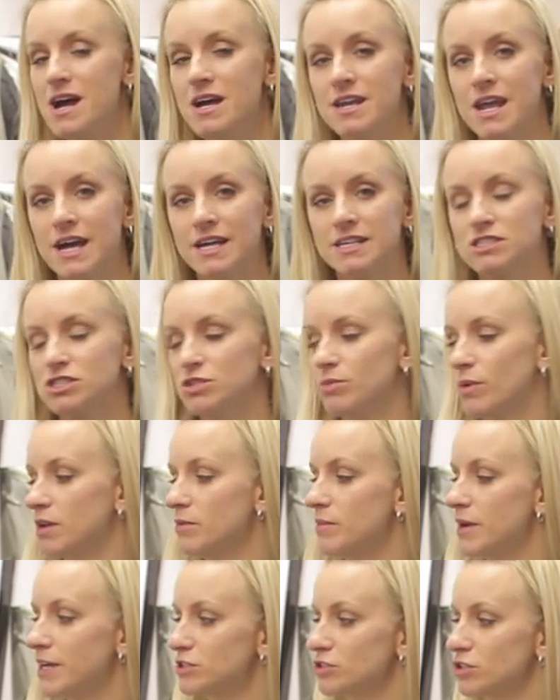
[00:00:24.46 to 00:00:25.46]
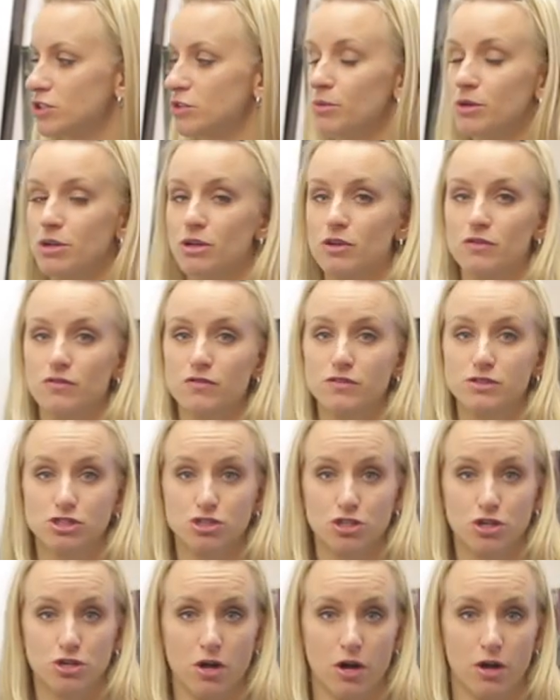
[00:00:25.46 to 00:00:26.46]
Next, you want to make sure you put your
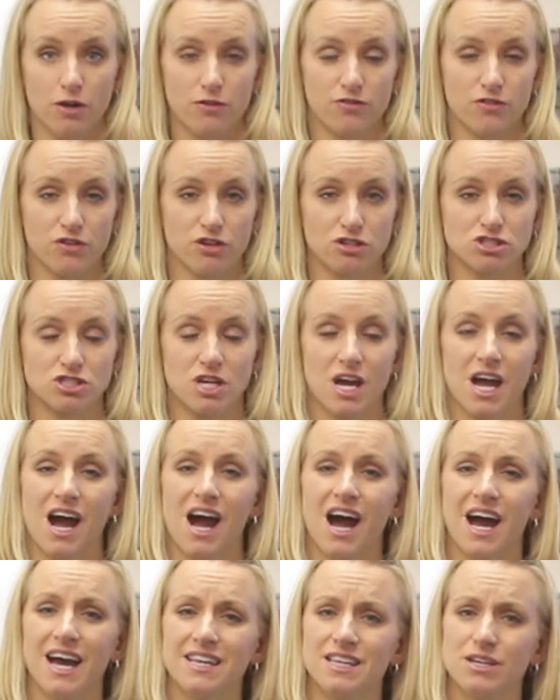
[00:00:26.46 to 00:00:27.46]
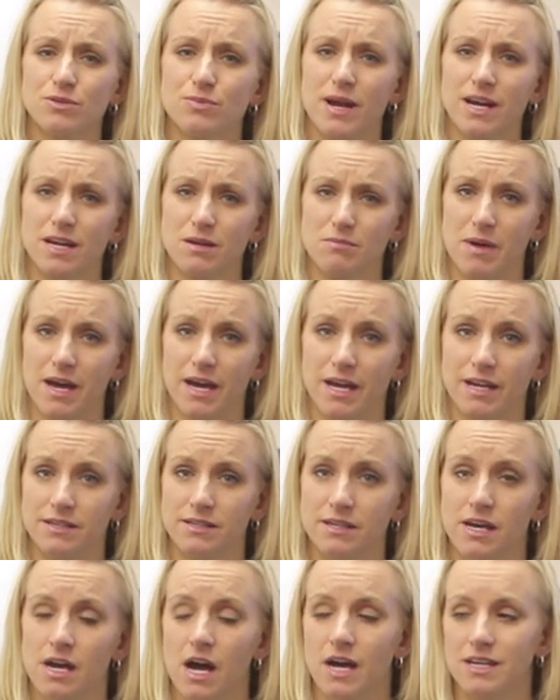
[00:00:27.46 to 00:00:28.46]
shirt on first. I highly
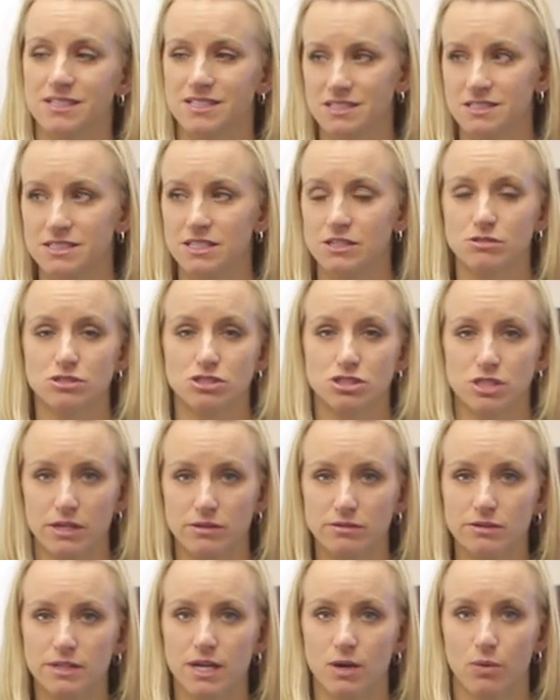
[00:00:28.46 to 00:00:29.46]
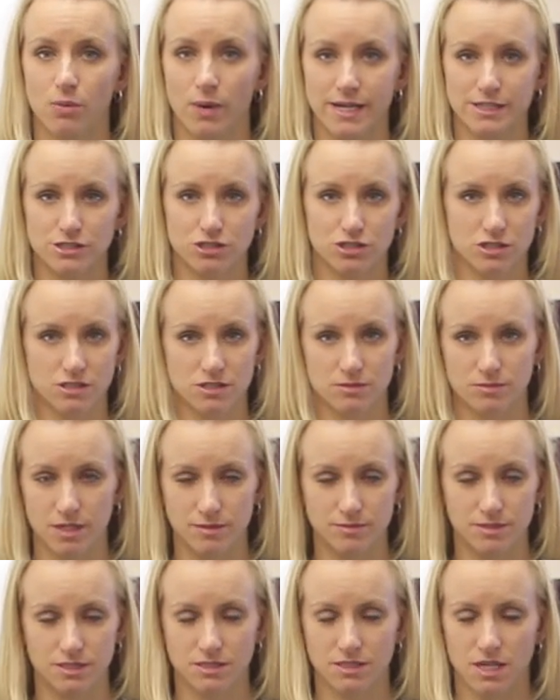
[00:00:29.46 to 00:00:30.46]
recommend, a tuxedo is generally a white shirt.
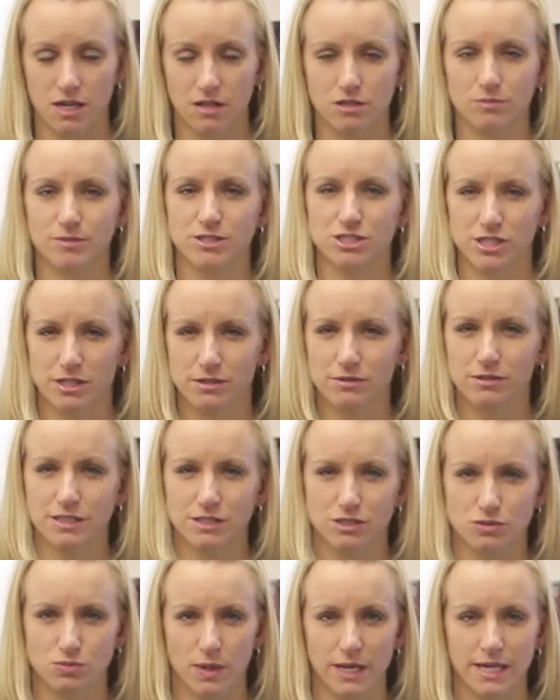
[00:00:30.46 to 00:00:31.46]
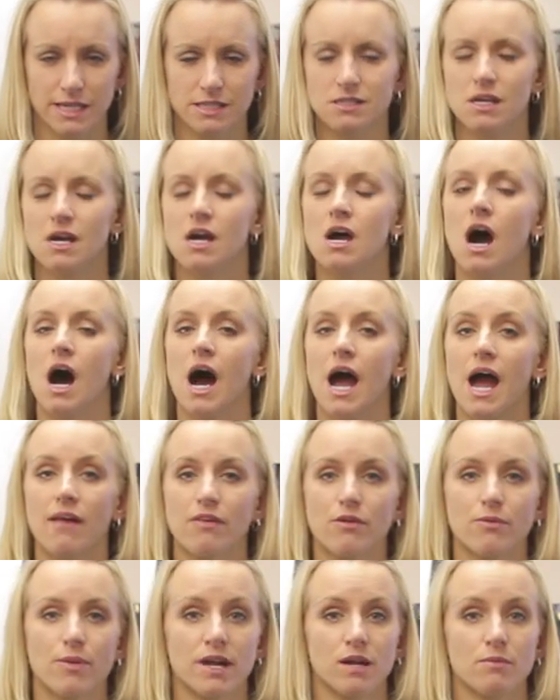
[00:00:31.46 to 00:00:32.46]
Sometimes it's color, but generally it's white. I
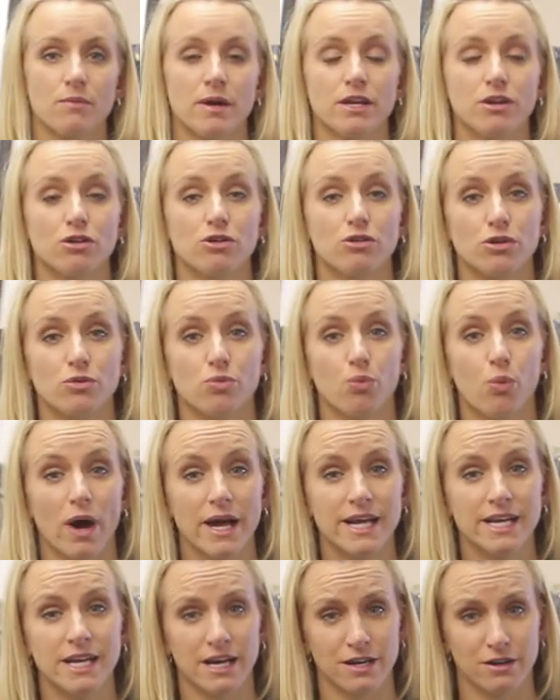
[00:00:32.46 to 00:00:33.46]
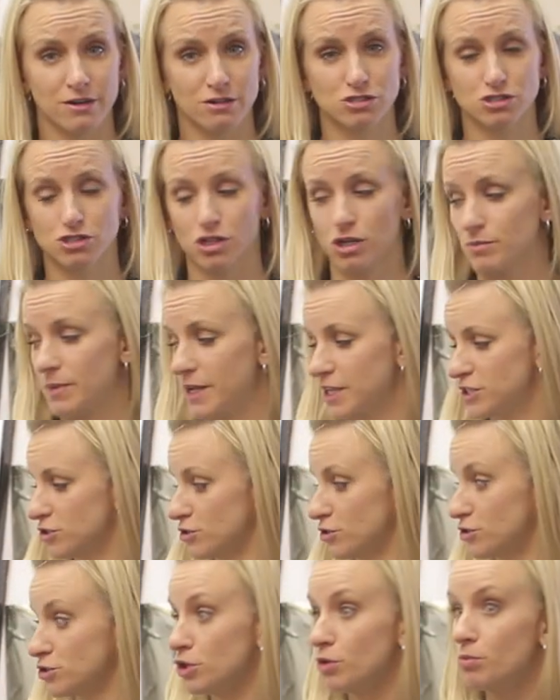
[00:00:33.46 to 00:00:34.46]
highly recommend a good white undershirt. Make sure
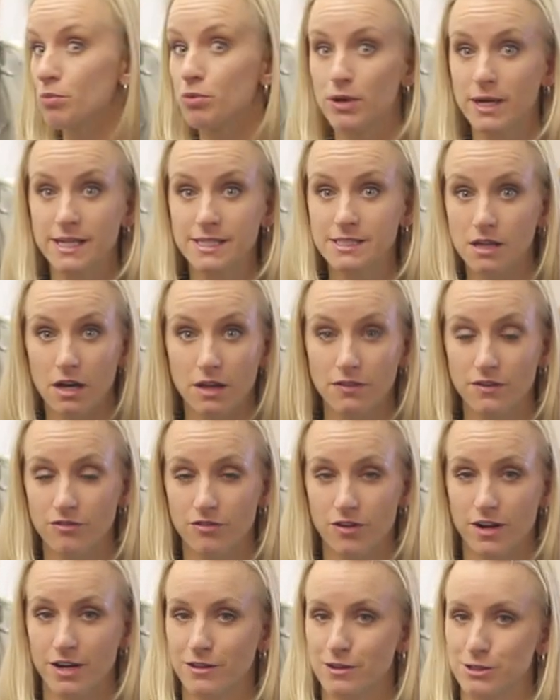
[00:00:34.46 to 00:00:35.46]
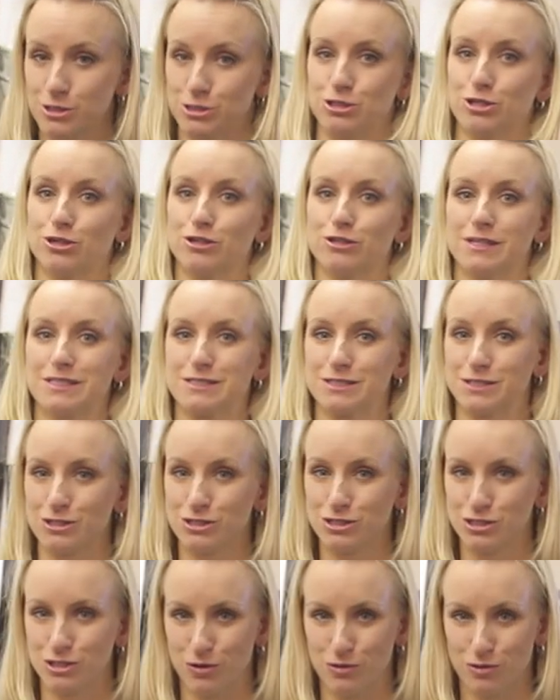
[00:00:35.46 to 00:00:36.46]
there's no print on the front of the shirt. That's going
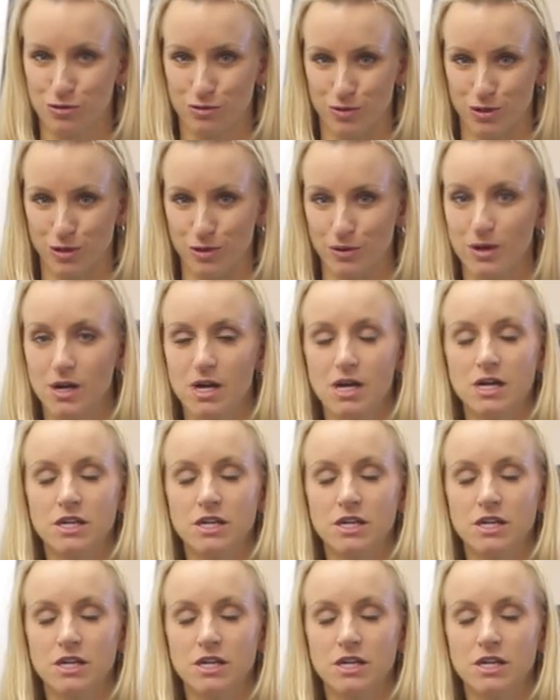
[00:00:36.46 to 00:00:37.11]
to show through.